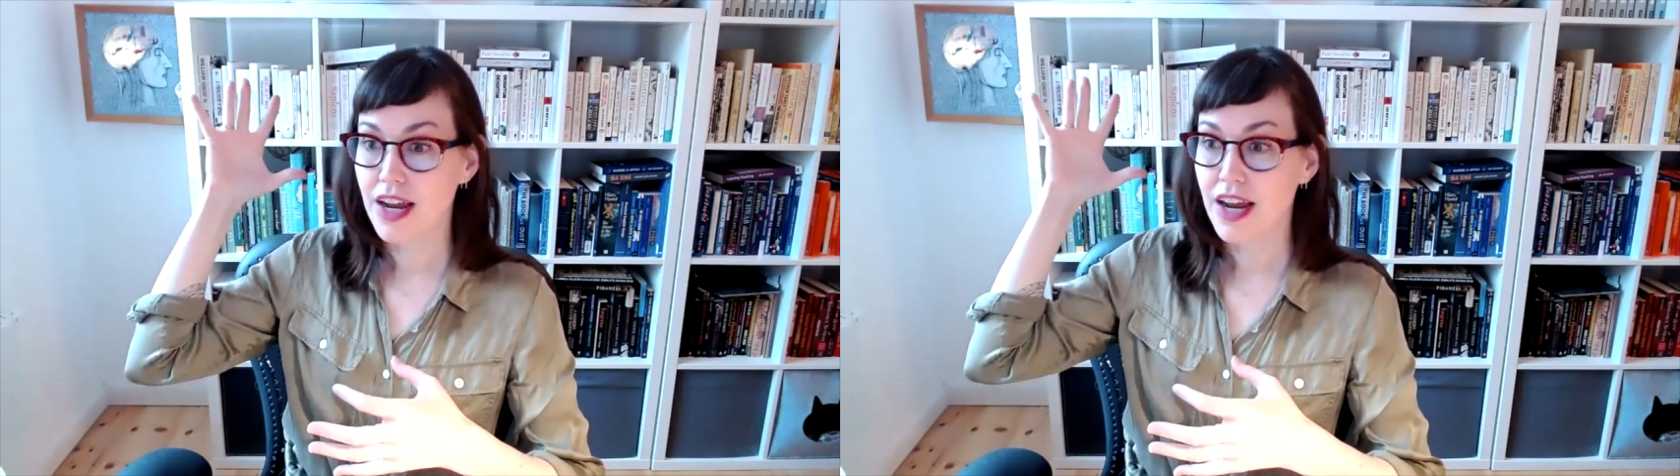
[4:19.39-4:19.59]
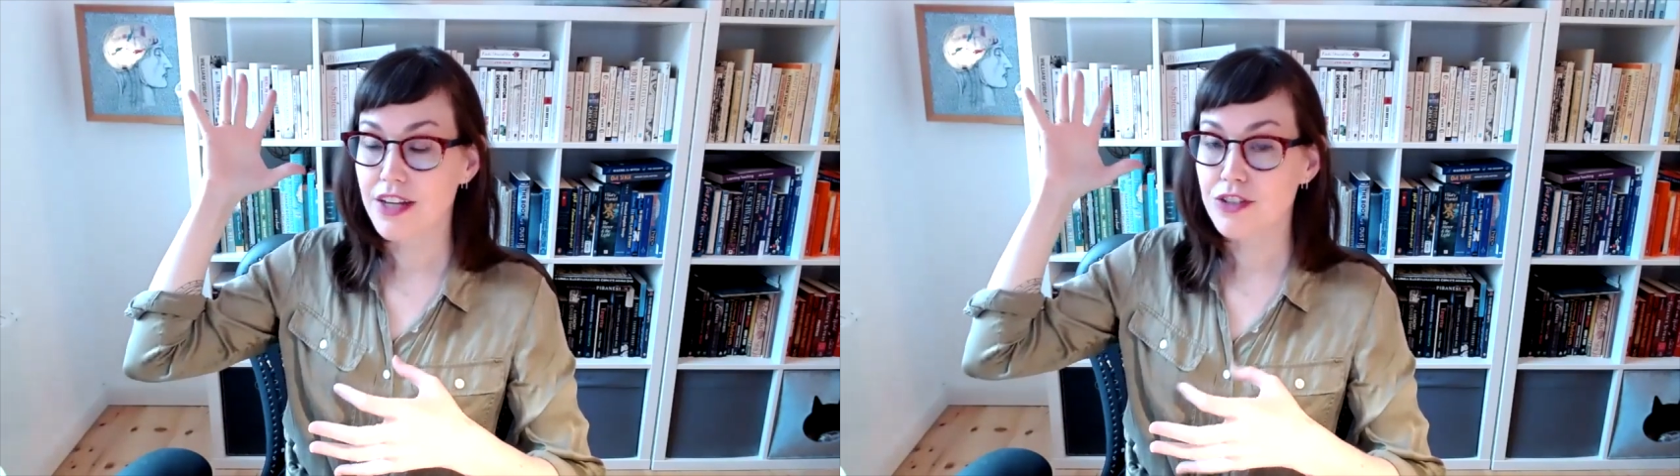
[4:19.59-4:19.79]

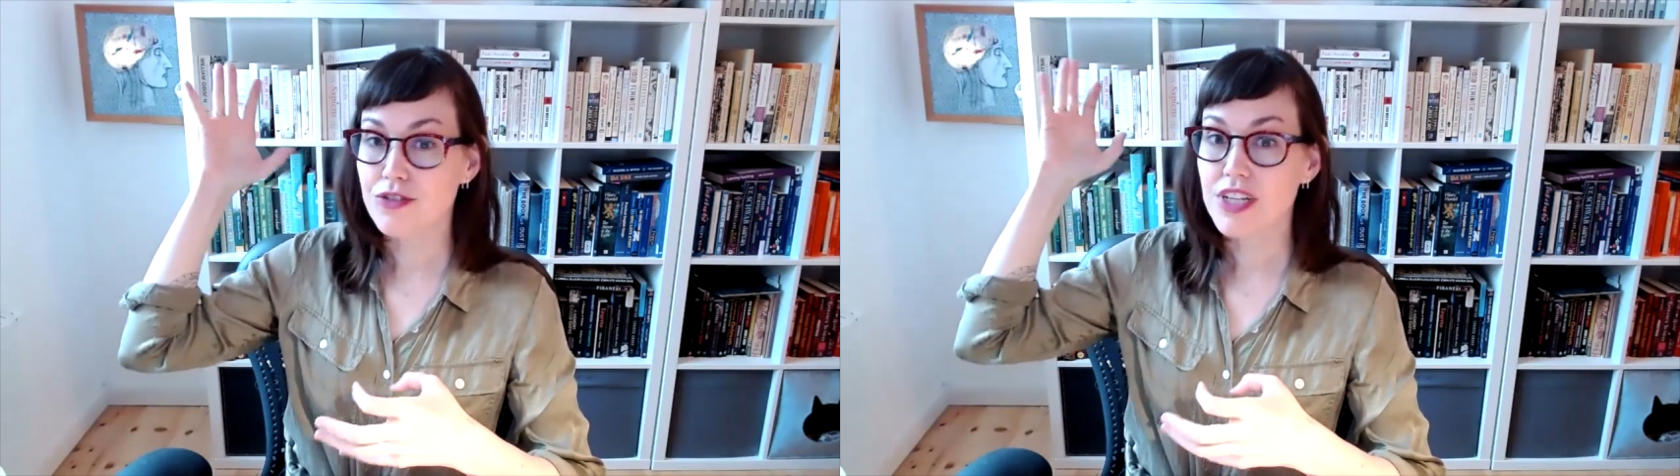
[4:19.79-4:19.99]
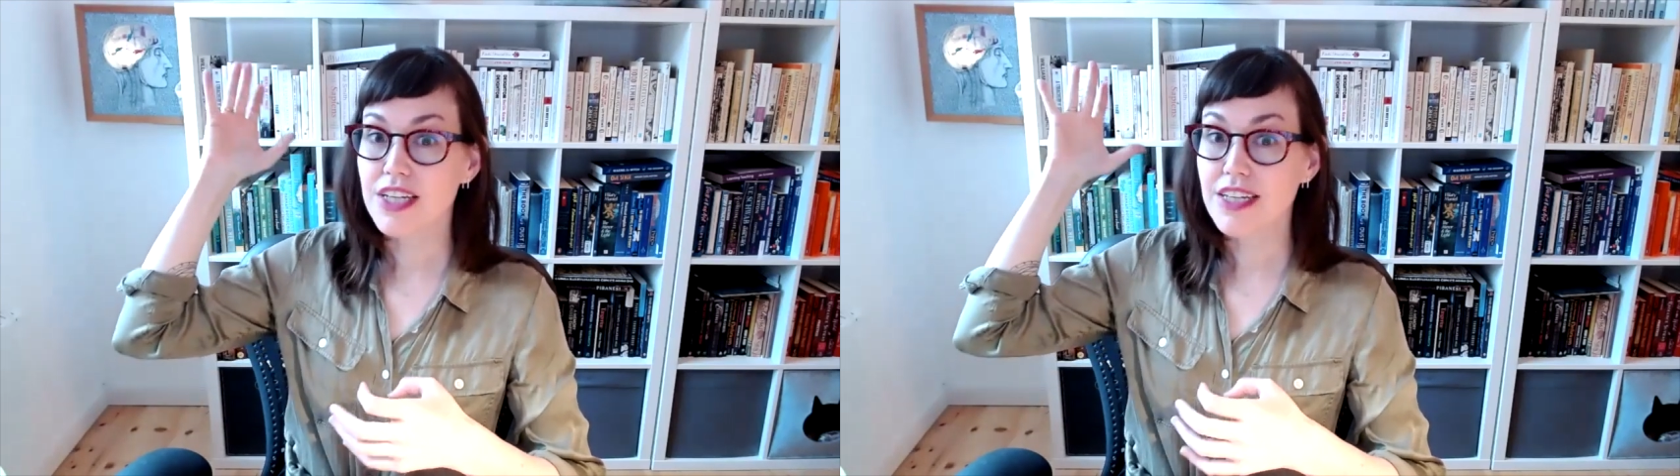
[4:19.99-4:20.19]
and you're
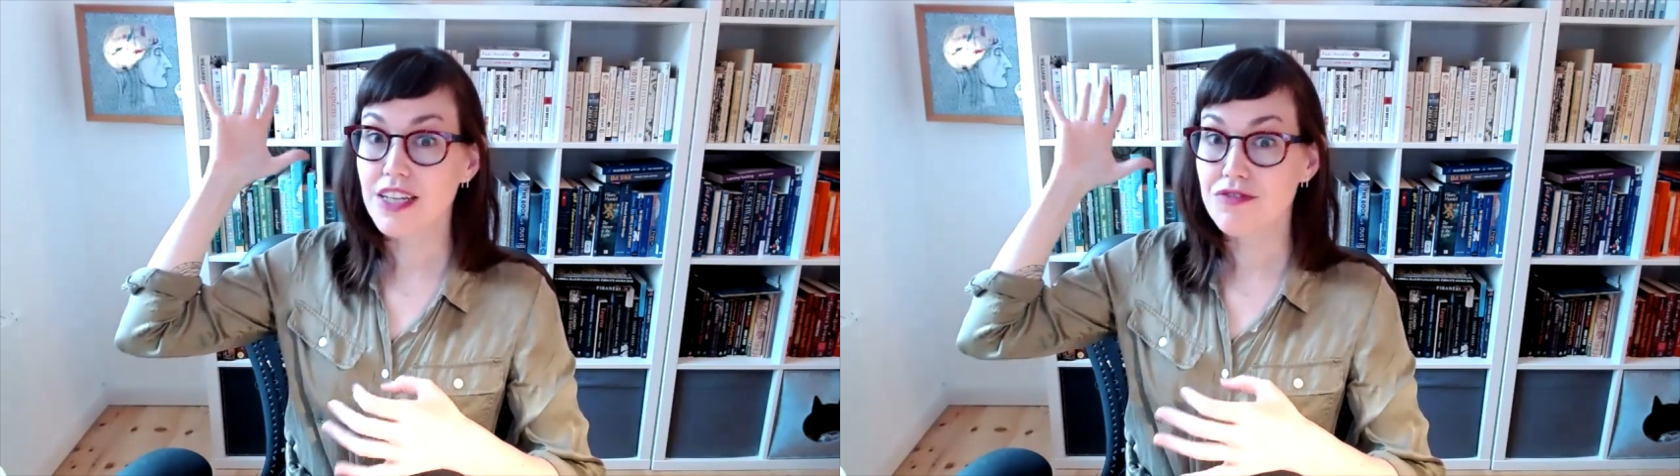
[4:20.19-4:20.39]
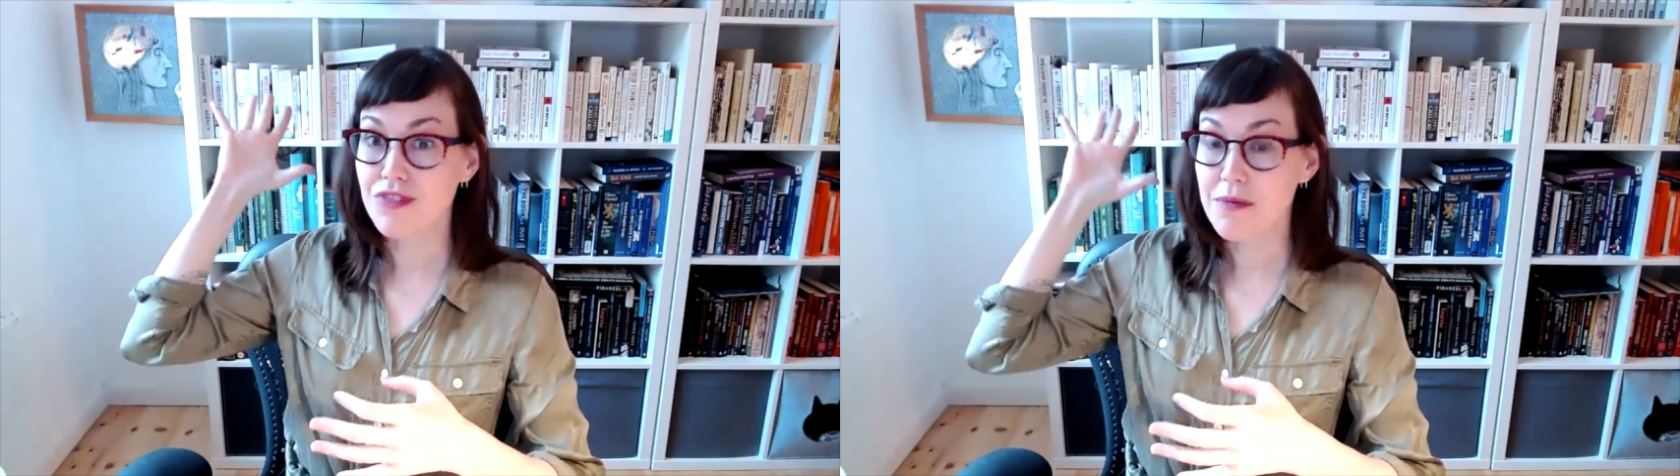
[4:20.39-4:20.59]
taking
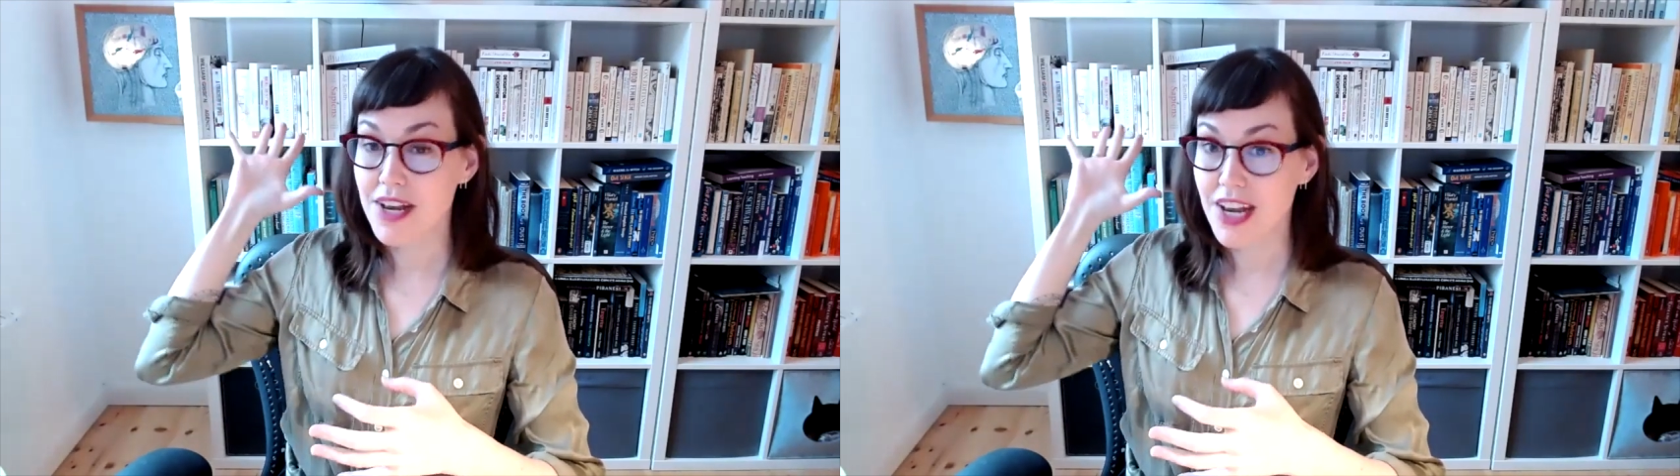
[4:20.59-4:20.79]
it from